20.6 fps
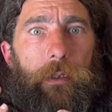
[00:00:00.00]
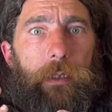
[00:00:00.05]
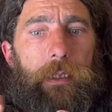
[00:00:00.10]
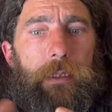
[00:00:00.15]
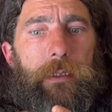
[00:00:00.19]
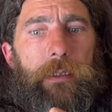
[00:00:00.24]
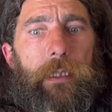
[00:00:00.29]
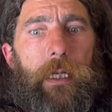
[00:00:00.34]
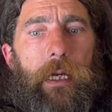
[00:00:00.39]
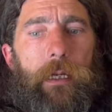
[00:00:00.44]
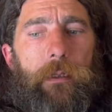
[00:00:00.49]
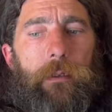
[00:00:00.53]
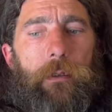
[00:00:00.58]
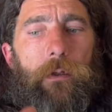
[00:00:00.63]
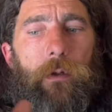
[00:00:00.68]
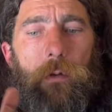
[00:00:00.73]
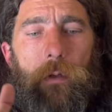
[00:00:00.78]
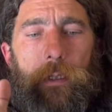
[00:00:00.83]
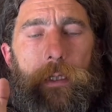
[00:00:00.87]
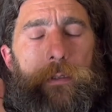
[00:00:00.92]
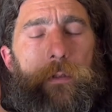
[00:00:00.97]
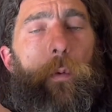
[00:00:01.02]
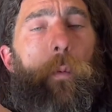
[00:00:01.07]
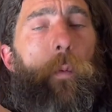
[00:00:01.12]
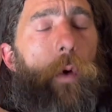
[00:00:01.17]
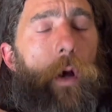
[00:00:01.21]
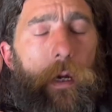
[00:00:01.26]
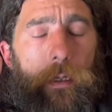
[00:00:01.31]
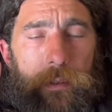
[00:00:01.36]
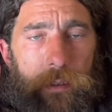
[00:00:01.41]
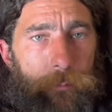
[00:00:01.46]
It's not, it doesn't
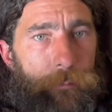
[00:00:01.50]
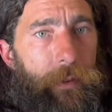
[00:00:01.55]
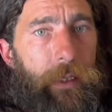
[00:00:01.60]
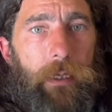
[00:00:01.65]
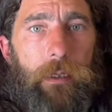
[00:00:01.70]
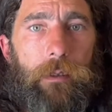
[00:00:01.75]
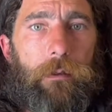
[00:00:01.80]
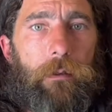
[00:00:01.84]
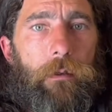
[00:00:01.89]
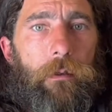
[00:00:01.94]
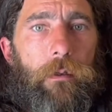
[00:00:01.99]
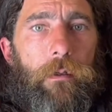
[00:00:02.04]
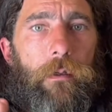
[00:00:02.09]
want to bend.